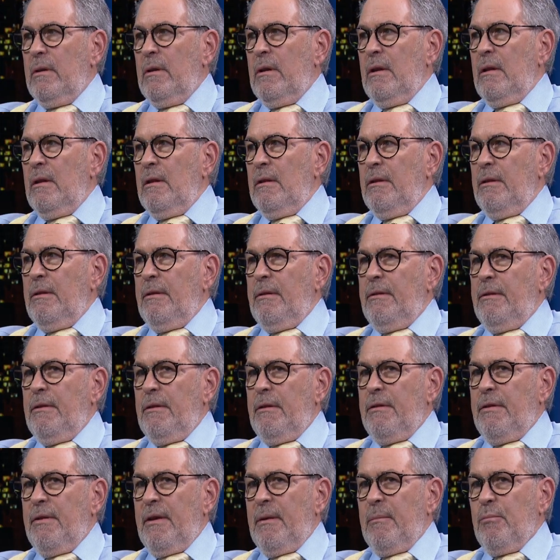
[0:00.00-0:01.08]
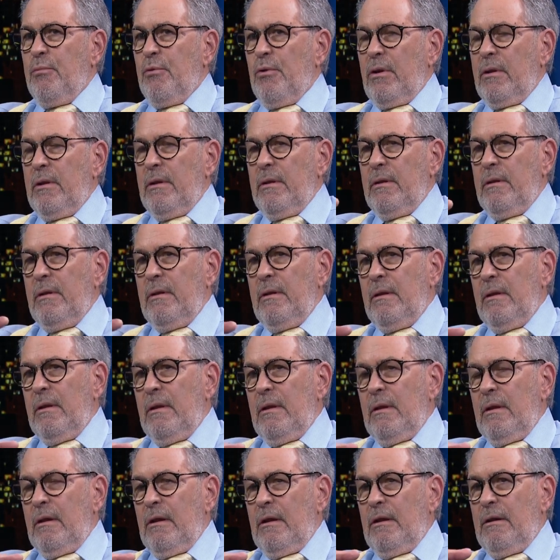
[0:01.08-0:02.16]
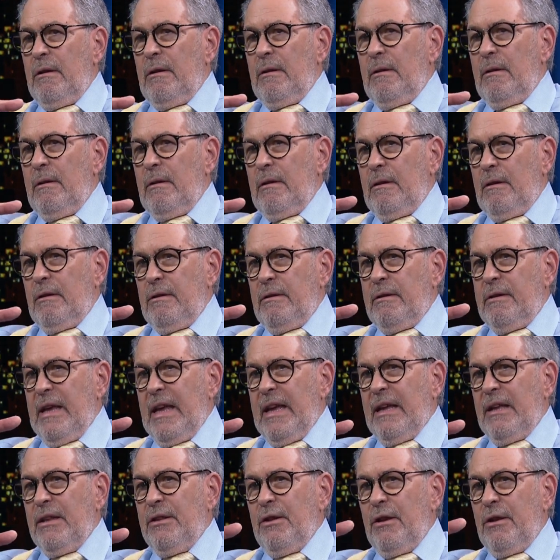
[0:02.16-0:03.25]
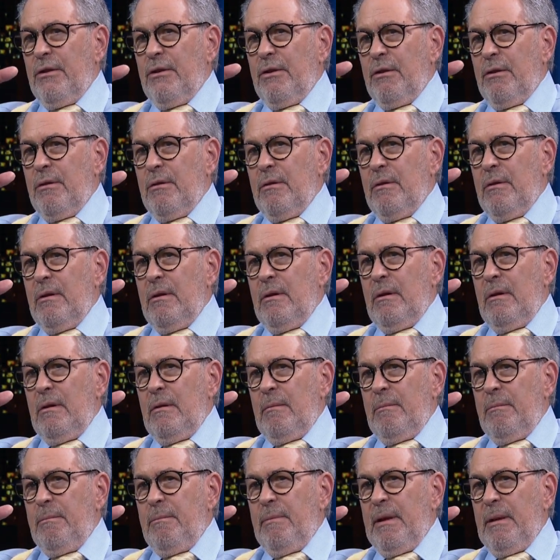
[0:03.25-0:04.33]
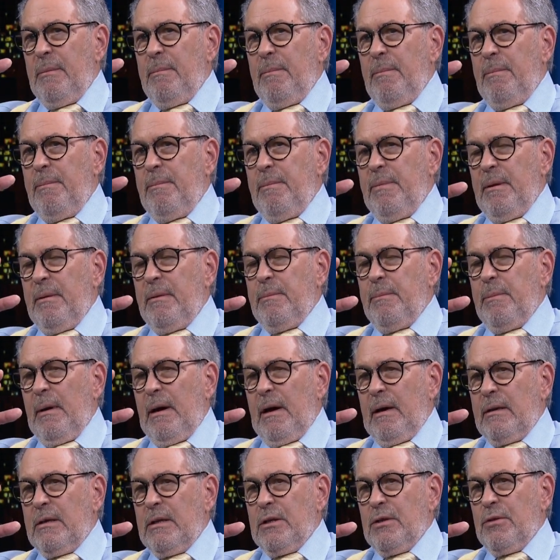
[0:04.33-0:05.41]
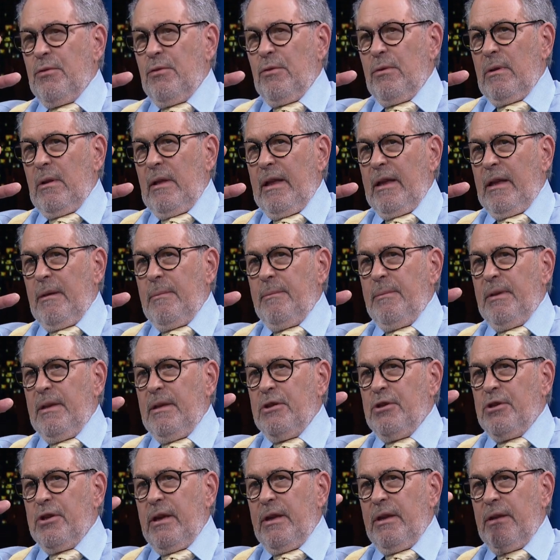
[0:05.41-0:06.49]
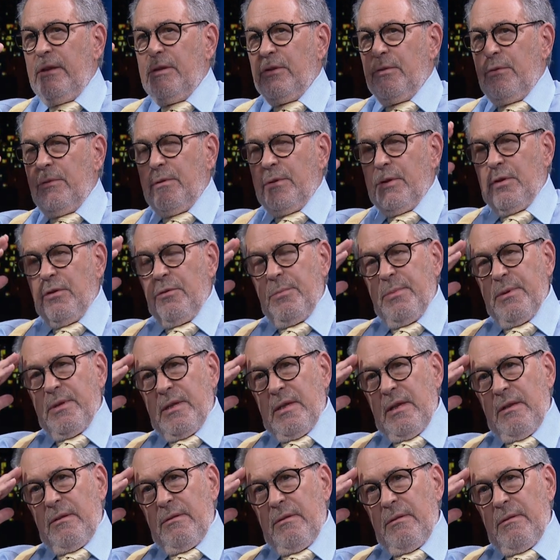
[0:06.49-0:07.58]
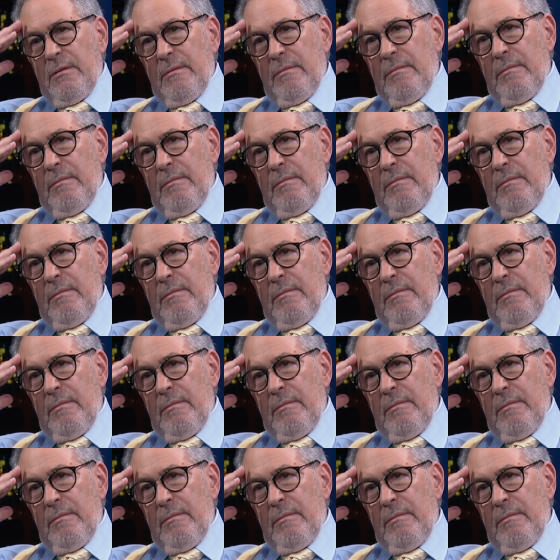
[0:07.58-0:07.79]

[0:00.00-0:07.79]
Mm-hmm. Do you think Brooklyn could take another big box store like a BJ's or a Supercenter?